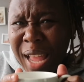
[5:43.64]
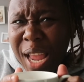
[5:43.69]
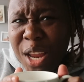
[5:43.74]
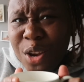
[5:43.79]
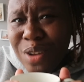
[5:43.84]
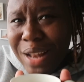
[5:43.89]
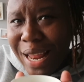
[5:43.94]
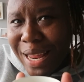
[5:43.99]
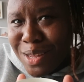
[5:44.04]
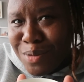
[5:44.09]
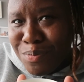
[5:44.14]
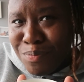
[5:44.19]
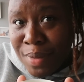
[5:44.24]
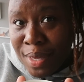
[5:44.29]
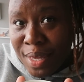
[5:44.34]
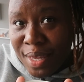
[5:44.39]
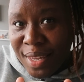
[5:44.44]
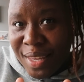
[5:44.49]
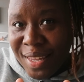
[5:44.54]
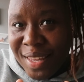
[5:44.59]
are you like
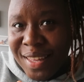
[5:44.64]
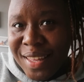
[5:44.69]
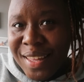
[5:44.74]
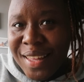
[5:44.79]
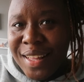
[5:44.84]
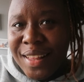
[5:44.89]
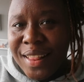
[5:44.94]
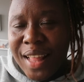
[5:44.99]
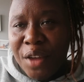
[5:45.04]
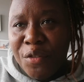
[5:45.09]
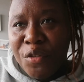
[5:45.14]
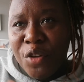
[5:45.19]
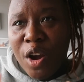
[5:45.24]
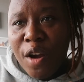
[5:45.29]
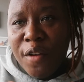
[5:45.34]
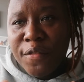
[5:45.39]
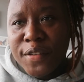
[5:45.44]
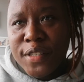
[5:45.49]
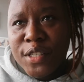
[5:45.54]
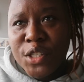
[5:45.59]
me that if you
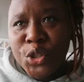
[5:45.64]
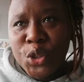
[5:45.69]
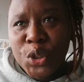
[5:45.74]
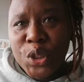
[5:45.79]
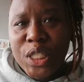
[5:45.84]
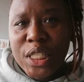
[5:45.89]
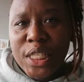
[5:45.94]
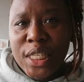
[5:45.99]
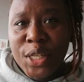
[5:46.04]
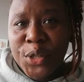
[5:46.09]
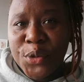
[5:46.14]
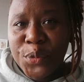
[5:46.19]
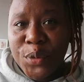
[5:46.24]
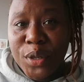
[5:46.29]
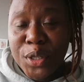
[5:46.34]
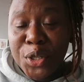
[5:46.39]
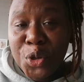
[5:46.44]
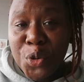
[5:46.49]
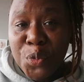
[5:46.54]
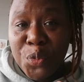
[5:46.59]
can't finish your tea in the
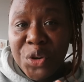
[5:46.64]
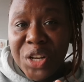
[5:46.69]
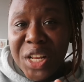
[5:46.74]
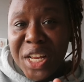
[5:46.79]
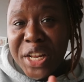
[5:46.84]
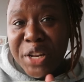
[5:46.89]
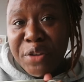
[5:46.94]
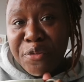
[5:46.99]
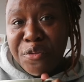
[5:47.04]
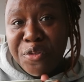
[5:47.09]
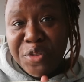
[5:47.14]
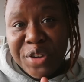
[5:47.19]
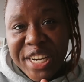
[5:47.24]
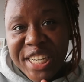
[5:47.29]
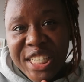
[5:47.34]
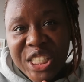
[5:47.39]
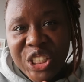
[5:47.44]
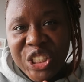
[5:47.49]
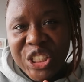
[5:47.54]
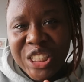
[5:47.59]
morning you put it in the
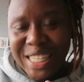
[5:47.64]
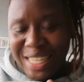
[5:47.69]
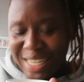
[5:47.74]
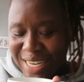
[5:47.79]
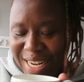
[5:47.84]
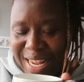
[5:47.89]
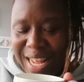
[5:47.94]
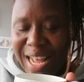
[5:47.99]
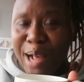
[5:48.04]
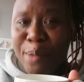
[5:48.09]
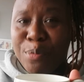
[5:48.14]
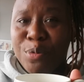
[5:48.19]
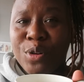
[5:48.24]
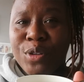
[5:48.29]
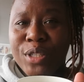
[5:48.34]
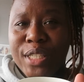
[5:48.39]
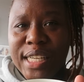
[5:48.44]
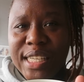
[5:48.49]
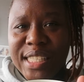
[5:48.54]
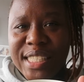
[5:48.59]
fridge i
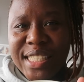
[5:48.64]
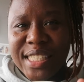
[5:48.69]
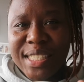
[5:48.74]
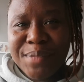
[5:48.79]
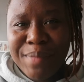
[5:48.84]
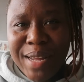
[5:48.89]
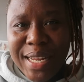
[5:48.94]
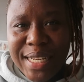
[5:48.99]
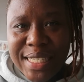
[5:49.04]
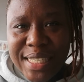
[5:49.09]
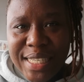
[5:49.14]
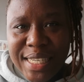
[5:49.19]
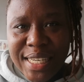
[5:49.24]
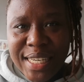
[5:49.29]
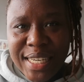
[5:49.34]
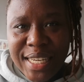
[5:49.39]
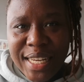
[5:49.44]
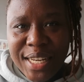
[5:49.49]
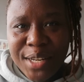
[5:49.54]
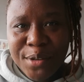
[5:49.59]
put this my
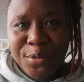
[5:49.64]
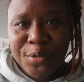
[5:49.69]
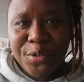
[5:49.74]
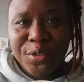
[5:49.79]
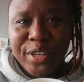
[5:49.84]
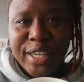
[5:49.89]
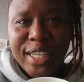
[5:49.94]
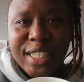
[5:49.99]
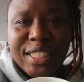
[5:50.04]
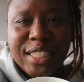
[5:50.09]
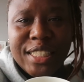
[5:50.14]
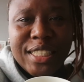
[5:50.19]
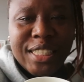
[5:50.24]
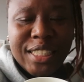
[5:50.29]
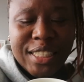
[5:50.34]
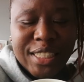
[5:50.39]
tea in the fridge